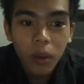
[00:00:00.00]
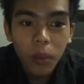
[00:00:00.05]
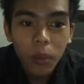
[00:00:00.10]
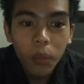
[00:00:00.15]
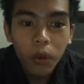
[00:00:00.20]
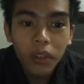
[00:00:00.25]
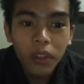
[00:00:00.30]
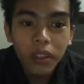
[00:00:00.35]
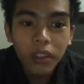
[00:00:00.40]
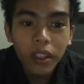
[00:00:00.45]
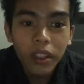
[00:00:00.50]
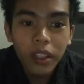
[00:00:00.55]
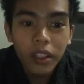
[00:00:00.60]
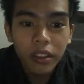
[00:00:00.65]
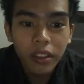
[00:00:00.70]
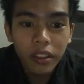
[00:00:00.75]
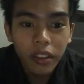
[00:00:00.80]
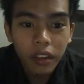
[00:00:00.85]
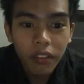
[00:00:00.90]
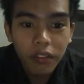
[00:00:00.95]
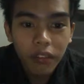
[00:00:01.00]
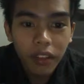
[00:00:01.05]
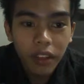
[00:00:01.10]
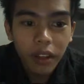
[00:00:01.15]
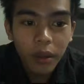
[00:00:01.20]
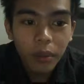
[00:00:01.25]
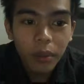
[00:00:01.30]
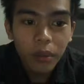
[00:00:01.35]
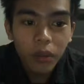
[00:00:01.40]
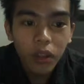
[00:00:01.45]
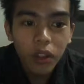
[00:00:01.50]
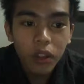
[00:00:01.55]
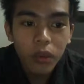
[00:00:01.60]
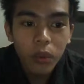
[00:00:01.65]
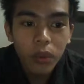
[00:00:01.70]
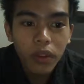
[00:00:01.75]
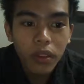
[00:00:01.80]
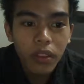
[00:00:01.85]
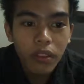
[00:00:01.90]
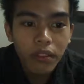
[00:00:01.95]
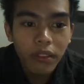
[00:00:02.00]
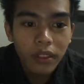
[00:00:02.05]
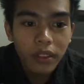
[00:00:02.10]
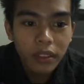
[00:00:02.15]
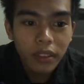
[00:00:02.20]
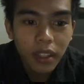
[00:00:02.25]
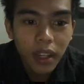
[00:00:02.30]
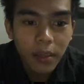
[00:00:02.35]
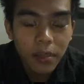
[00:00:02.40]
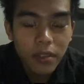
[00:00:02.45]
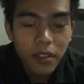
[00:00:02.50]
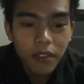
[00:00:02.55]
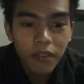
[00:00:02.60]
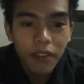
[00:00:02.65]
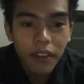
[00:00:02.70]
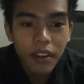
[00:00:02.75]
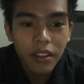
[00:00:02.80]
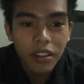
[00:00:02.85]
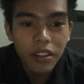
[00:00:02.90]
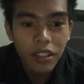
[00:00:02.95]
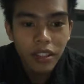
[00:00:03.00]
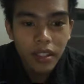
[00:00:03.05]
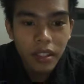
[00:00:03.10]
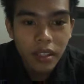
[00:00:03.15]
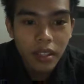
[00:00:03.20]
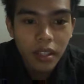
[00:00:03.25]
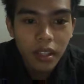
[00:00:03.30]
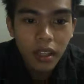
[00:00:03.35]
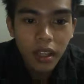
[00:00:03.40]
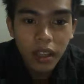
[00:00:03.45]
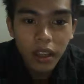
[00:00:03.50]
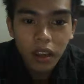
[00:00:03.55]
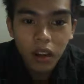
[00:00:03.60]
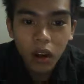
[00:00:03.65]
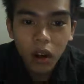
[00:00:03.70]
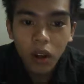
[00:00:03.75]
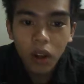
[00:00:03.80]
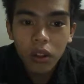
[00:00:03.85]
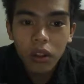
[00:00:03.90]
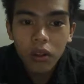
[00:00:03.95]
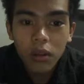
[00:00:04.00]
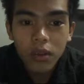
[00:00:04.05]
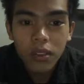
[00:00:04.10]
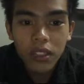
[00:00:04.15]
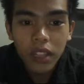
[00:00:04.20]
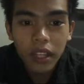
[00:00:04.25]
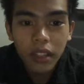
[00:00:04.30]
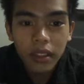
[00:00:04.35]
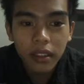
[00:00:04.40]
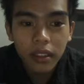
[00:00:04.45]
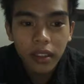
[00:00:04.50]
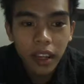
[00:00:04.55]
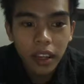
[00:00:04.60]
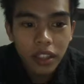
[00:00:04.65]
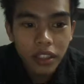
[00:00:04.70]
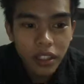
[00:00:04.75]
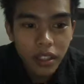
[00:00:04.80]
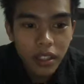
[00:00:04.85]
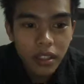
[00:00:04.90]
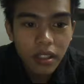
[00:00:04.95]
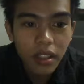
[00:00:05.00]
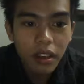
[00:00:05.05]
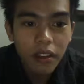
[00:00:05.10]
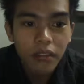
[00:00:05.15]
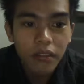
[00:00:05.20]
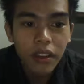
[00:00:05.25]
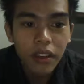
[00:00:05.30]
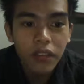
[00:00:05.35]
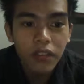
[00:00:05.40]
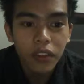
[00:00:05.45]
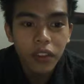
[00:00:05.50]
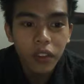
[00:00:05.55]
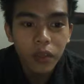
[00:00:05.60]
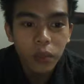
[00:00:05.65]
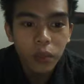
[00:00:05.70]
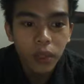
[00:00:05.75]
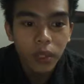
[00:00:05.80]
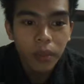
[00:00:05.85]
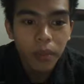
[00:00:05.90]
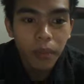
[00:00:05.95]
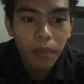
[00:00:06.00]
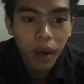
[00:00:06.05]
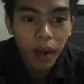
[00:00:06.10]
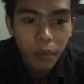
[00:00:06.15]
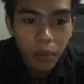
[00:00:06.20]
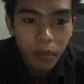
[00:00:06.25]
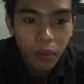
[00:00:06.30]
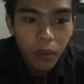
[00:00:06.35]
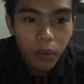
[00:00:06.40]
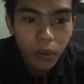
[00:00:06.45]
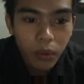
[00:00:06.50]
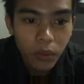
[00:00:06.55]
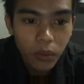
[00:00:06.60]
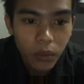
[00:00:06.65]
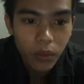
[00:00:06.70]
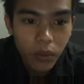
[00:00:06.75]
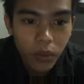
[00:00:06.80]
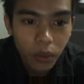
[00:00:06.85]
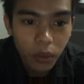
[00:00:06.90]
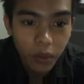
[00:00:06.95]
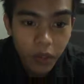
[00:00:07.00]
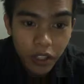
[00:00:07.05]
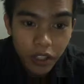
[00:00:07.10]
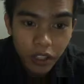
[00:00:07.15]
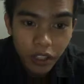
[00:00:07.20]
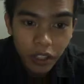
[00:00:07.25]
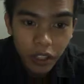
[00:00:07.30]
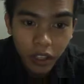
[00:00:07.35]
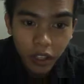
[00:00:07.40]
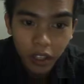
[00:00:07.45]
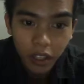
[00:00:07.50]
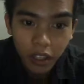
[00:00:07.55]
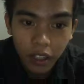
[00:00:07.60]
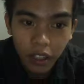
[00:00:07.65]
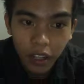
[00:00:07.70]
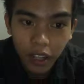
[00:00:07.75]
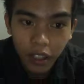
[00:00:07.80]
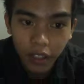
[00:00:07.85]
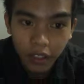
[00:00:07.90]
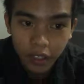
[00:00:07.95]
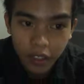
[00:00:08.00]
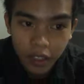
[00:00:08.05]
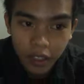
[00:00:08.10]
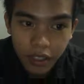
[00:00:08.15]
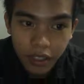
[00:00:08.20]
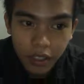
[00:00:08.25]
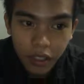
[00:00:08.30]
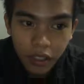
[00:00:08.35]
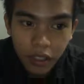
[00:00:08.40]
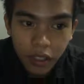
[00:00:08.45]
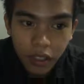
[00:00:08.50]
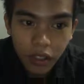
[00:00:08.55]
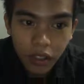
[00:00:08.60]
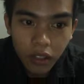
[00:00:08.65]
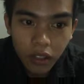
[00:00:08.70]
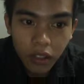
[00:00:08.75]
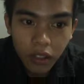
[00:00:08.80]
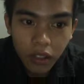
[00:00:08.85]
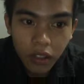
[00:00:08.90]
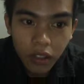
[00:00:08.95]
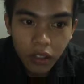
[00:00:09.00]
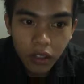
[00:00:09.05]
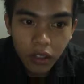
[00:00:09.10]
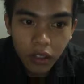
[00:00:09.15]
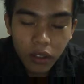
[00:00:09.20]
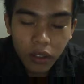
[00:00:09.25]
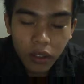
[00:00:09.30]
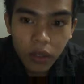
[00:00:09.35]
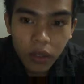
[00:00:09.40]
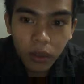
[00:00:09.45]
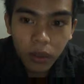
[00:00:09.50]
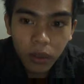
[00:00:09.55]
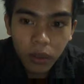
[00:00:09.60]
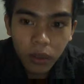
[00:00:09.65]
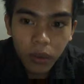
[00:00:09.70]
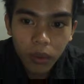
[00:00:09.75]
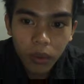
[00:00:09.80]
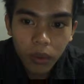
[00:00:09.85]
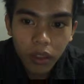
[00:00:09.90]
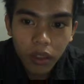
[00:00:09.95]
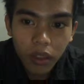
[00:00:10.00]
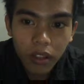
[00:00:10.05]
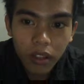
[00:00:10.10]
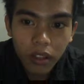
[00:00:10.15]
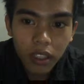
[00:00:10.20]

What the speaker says: Modern aircraft are employed with different types of engines, although jet engines are favored by most commercial airliners. So the engine is